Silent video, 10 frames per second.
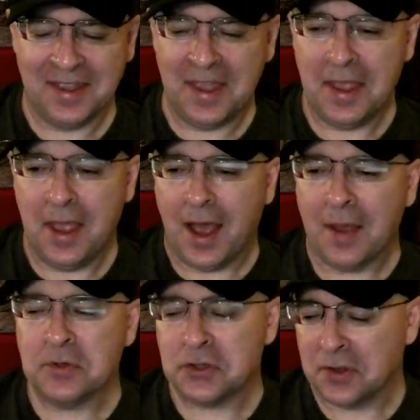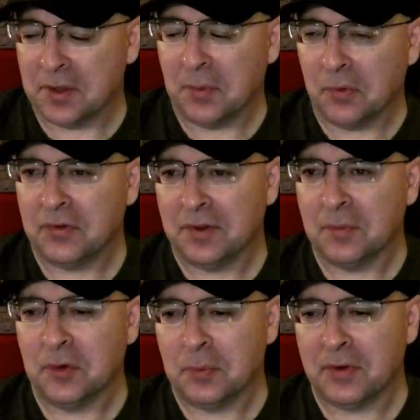I'm sure that most of them knew
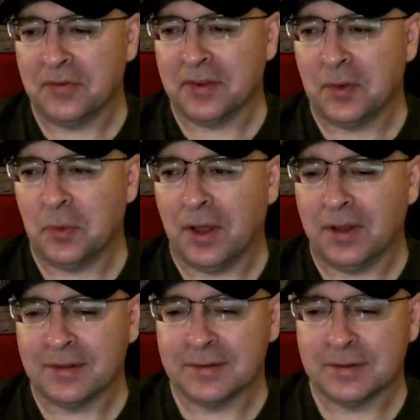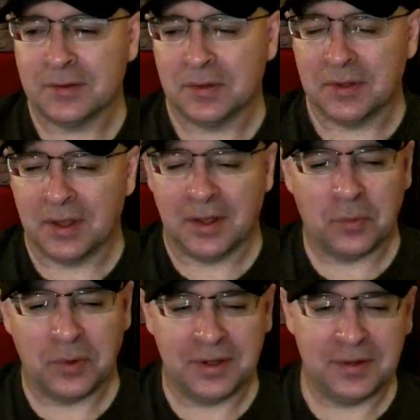perfectly well
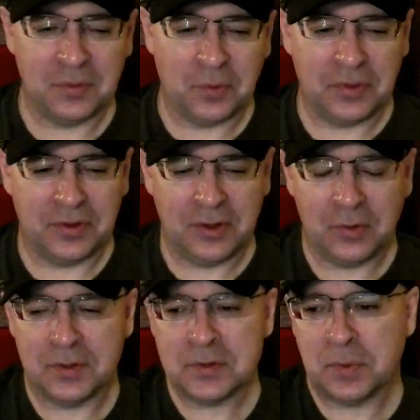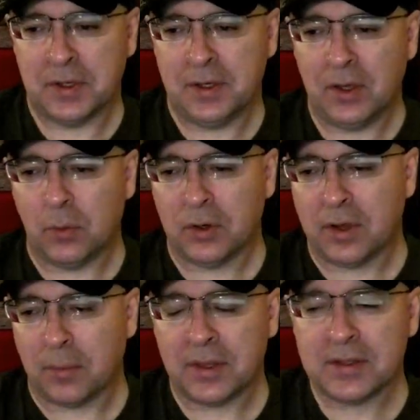what the deal was, but it worked out.
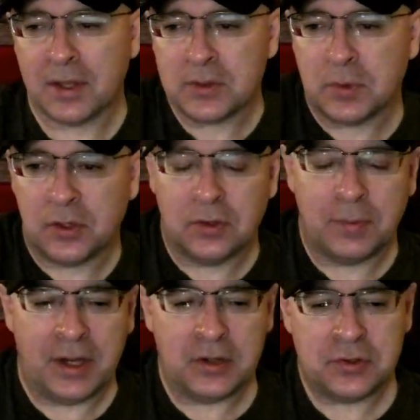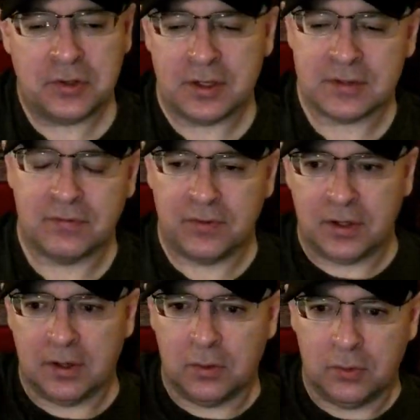But that's what a good manager does: figure out
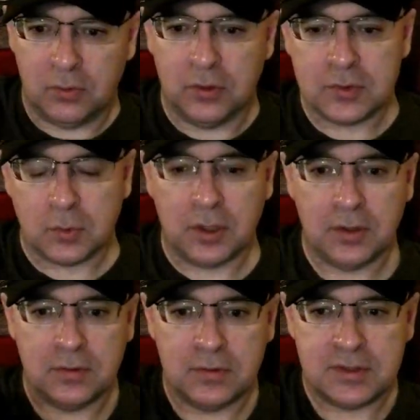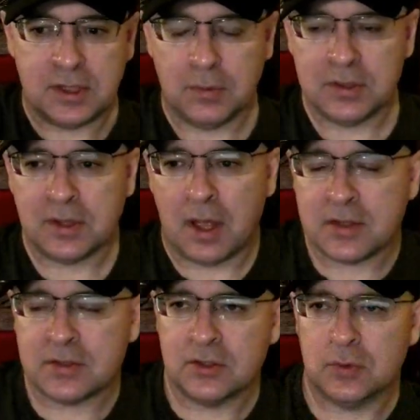who does what, stick them in the slots. She
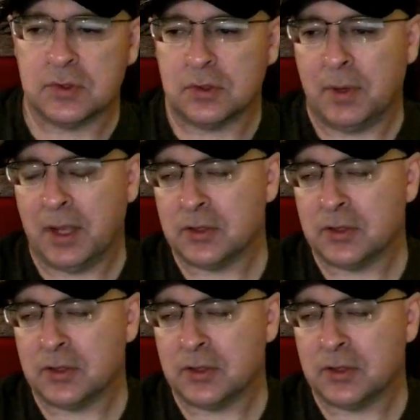was a good manager,